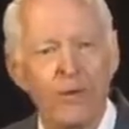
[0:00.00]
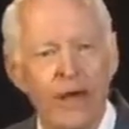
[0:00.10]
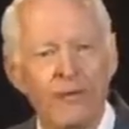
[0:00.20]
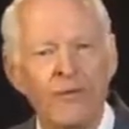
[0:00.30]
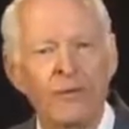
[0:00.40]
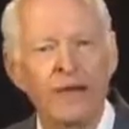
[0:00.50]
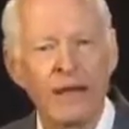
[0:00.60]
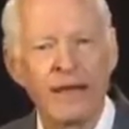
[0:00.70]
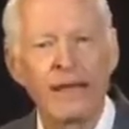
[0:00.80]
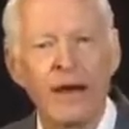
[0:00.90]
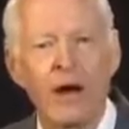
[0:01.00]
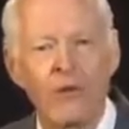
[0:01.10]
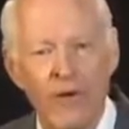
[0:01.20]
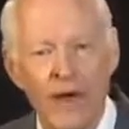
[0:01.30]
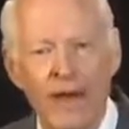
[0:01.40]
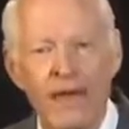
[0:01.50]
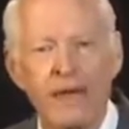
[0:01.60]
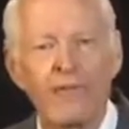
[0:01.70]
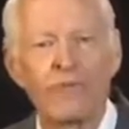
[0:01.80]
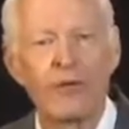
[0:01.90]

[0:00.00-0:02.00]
Whenever the elite are ready